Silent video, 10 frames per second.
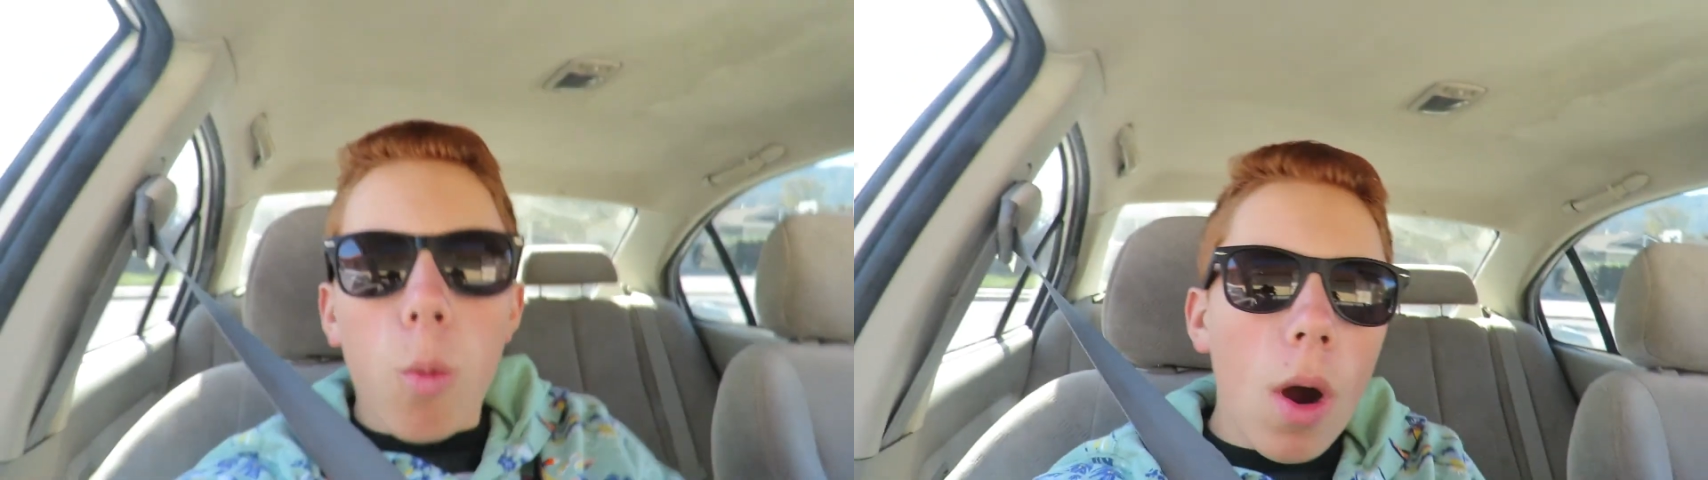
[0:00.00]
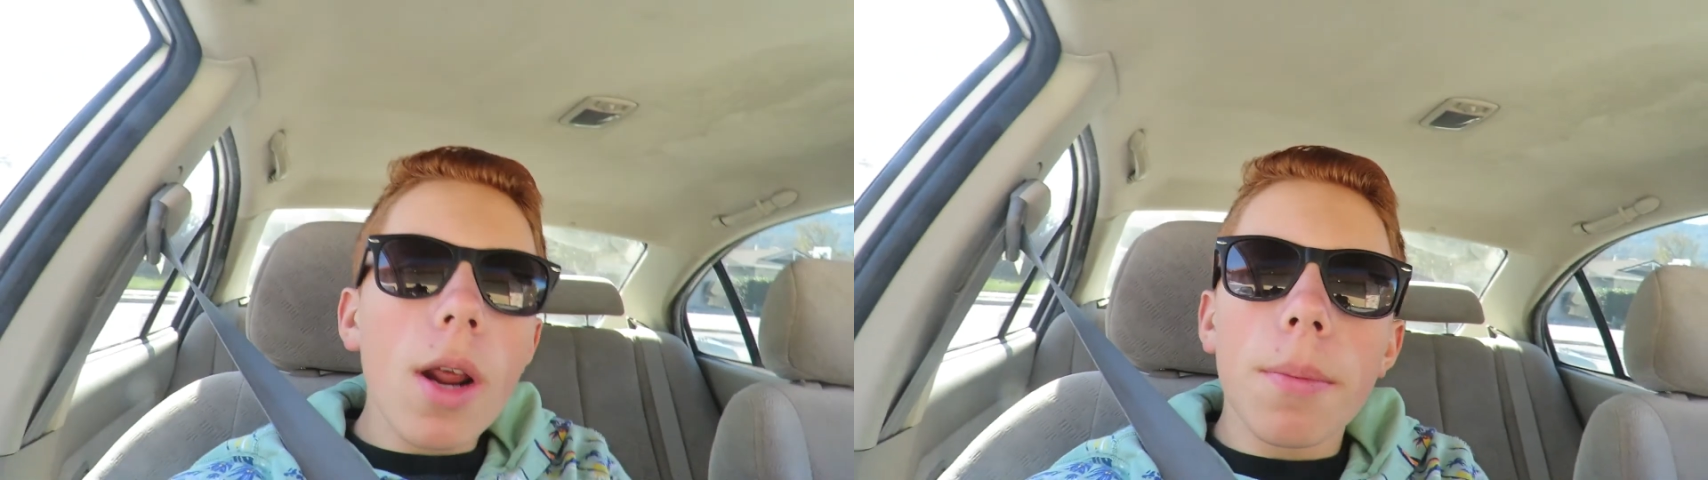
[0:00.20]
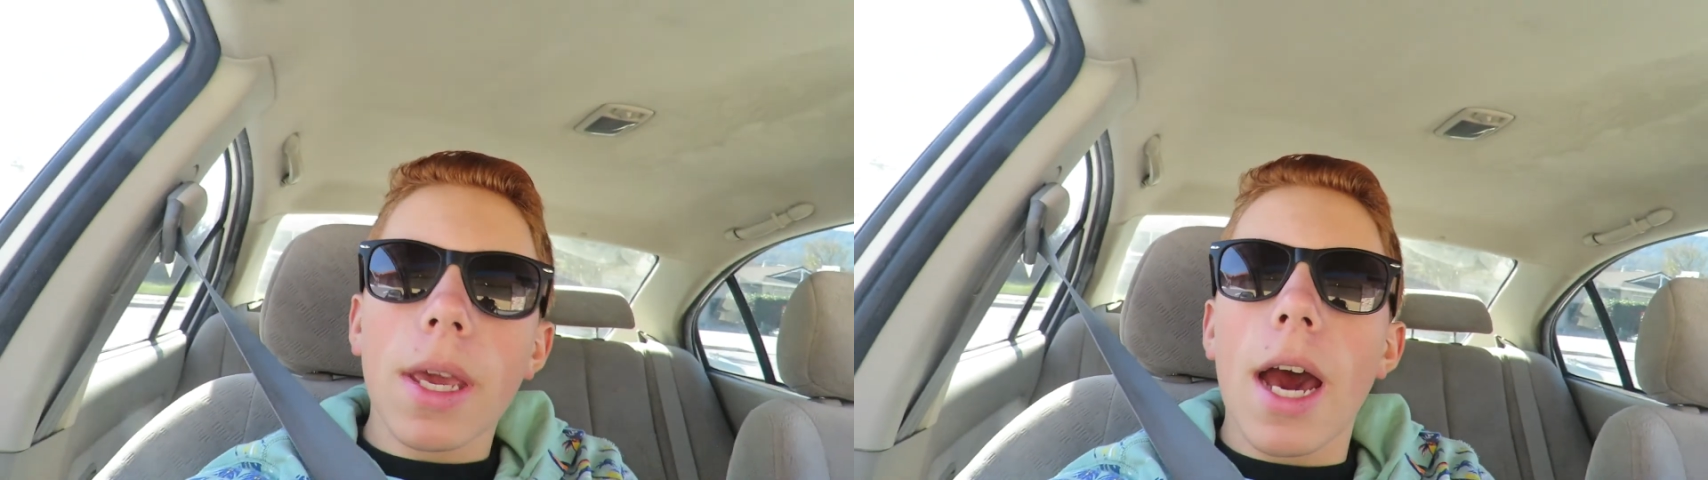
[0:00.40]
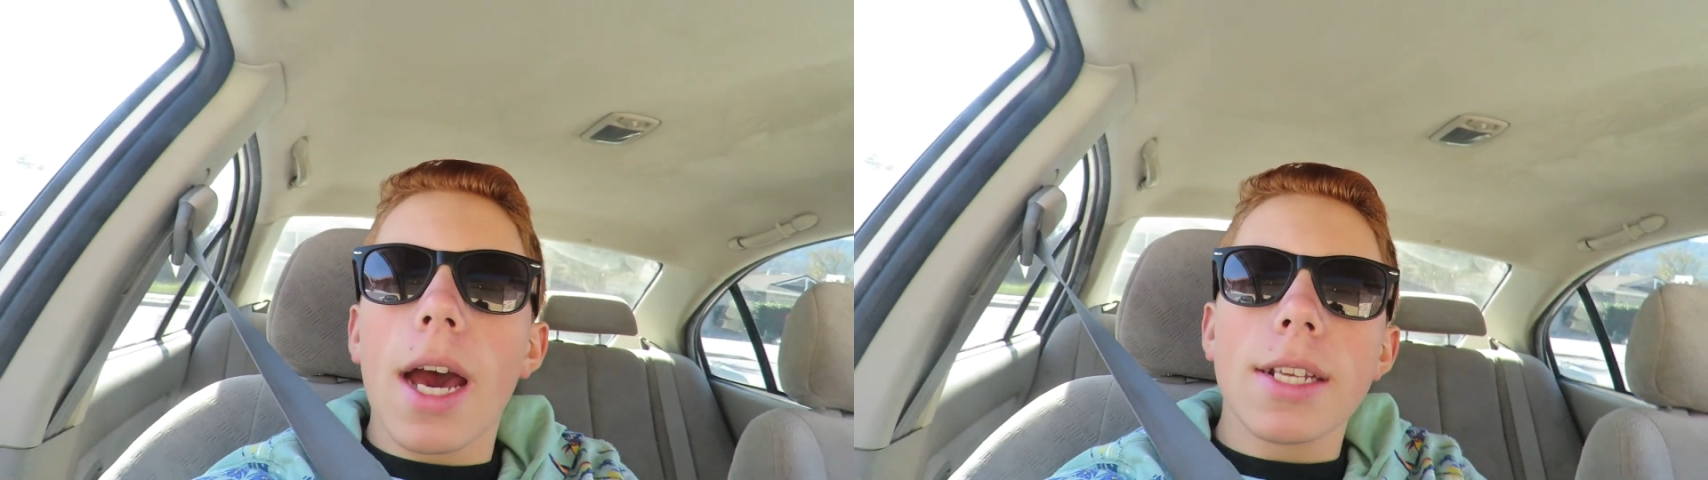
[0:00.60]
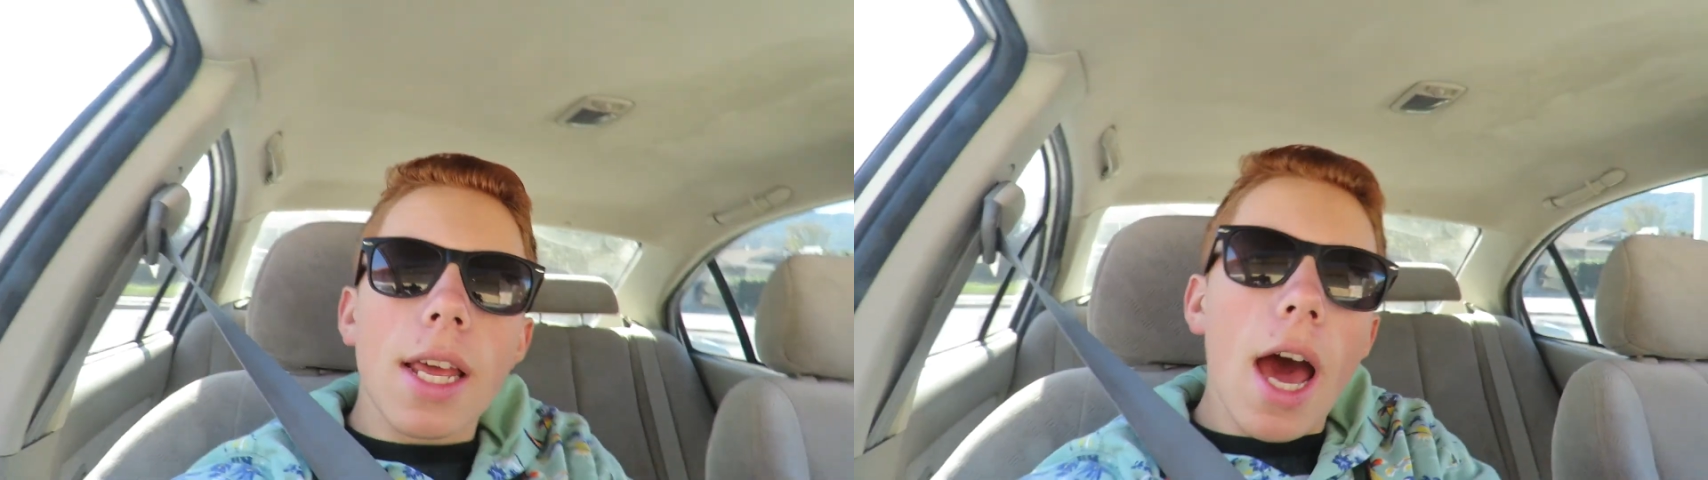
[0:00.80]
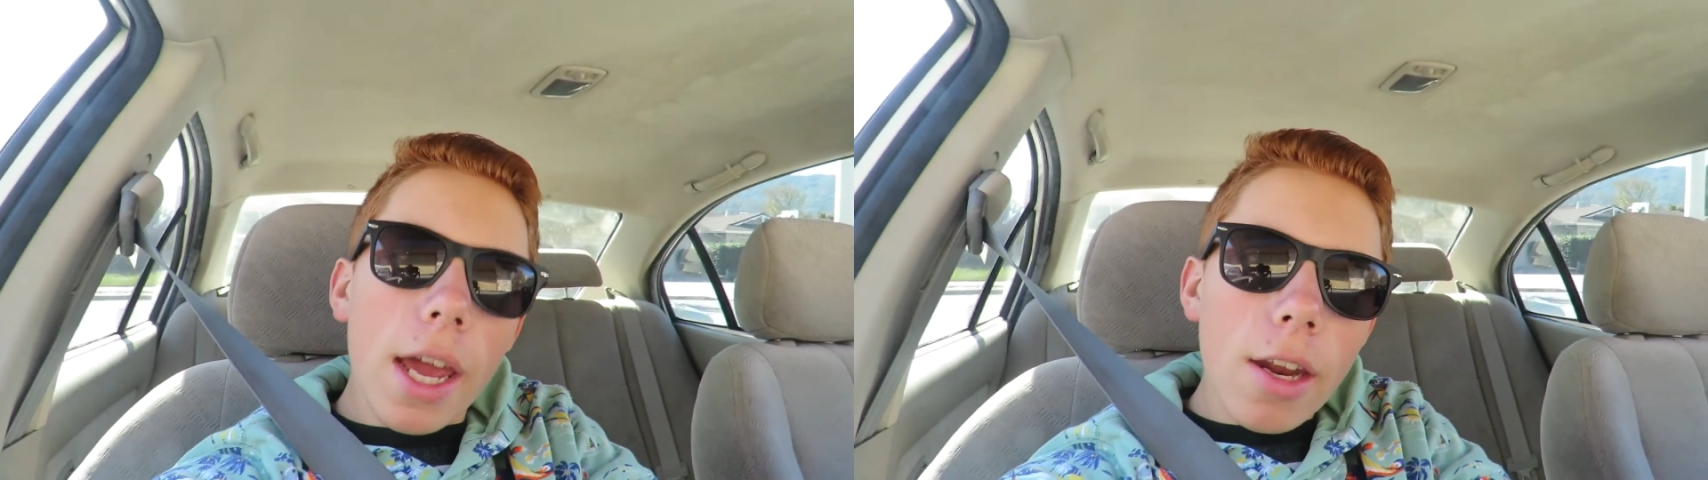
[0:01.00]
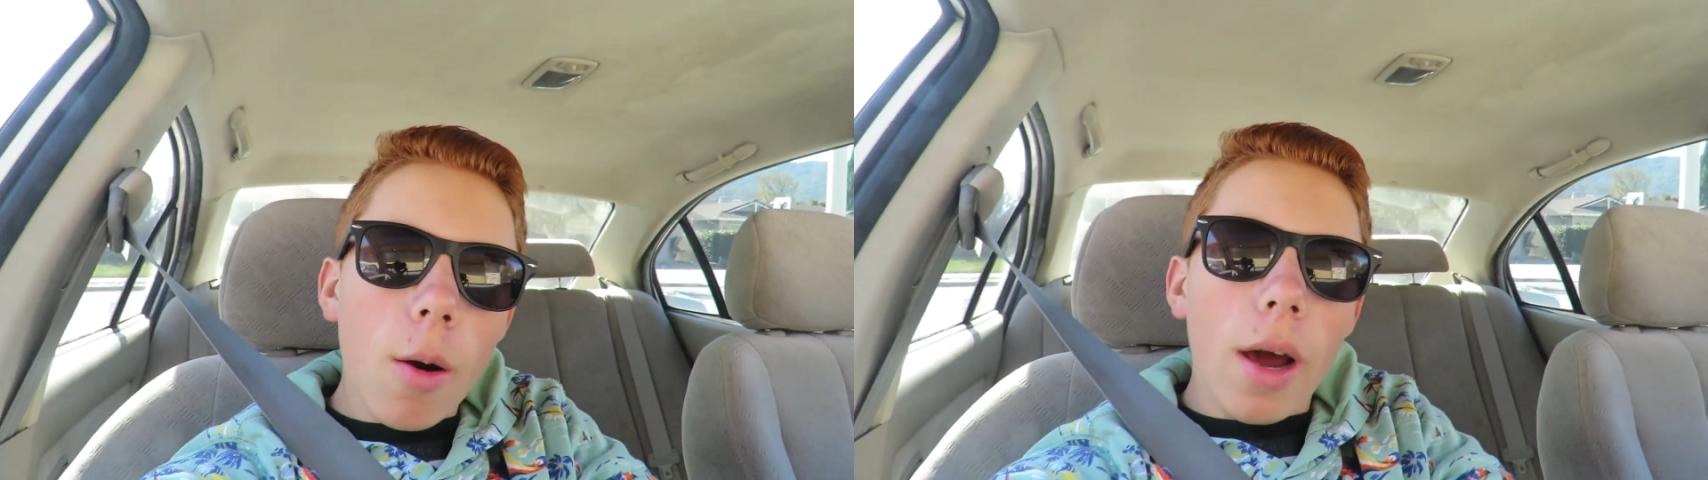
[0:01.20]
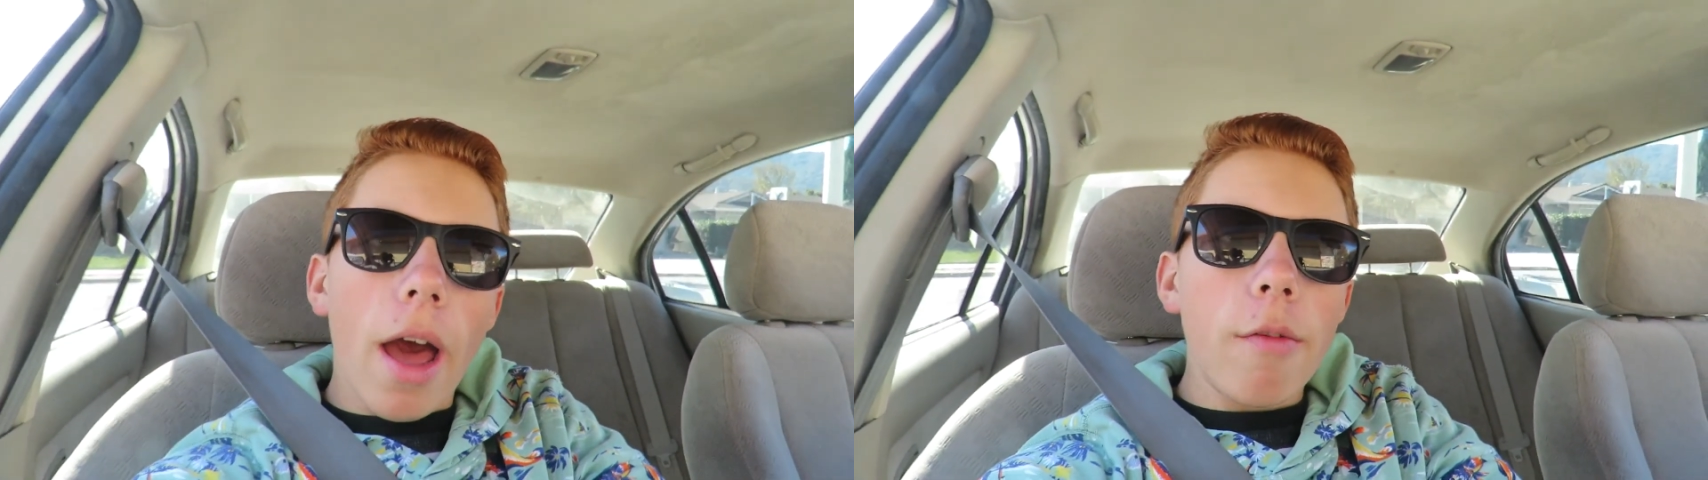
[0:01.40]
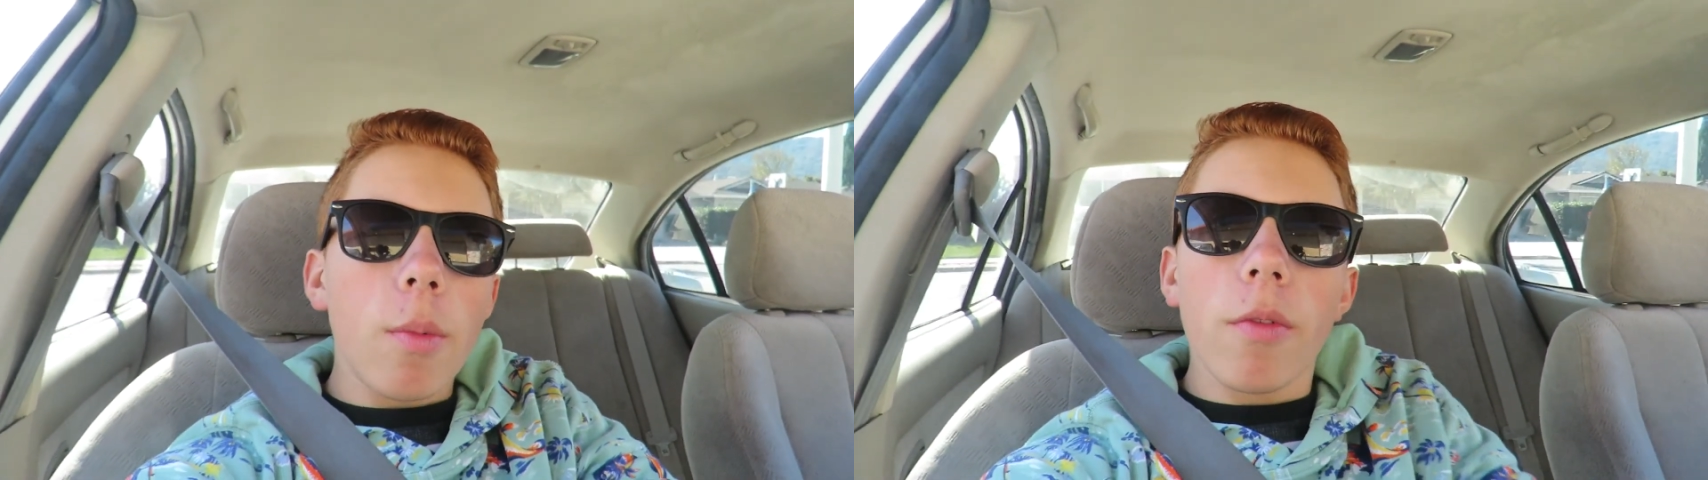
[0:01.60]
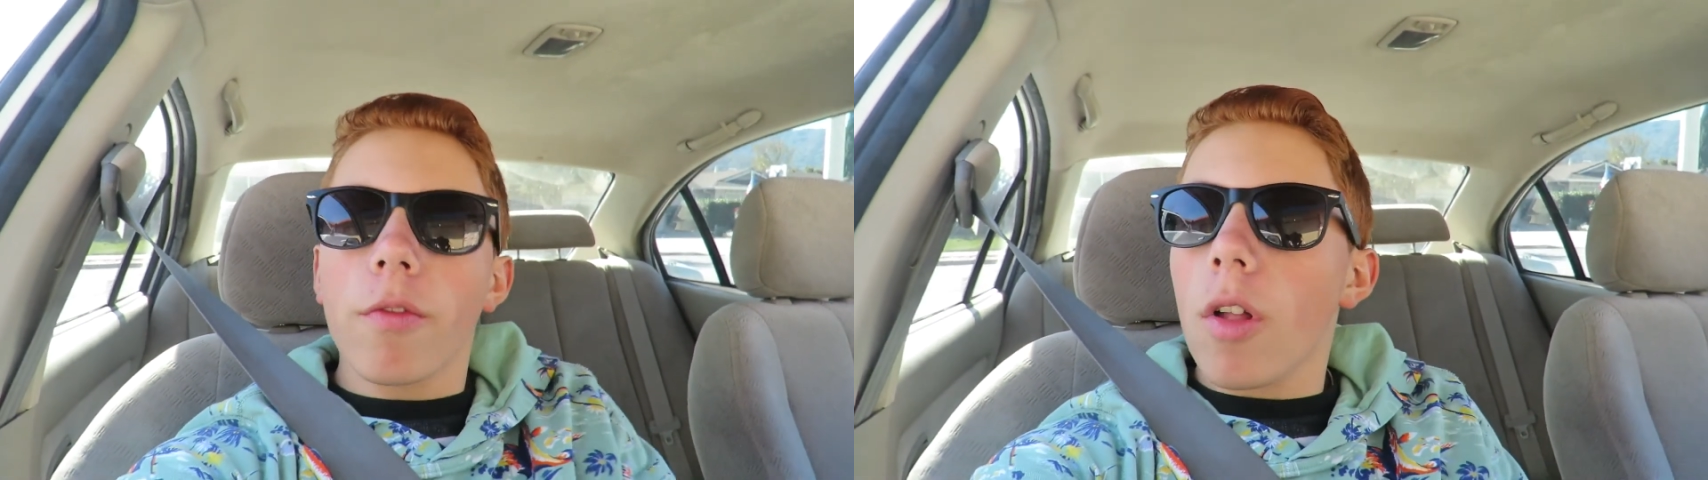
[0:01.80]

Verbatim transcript: What up guys? I know I haven't